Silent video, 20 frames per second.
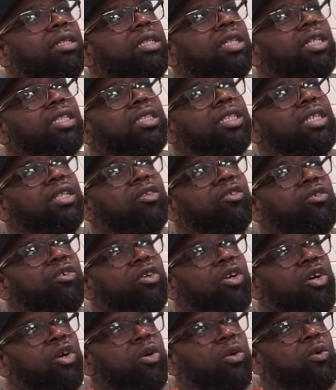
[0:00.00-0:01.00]
is a
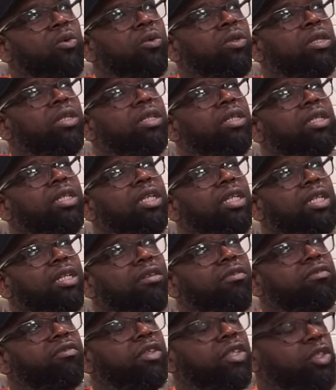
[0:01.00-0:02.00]
grown
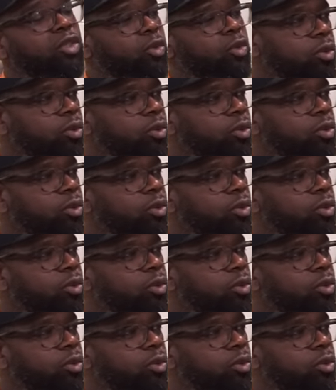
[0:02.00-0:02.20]
individual.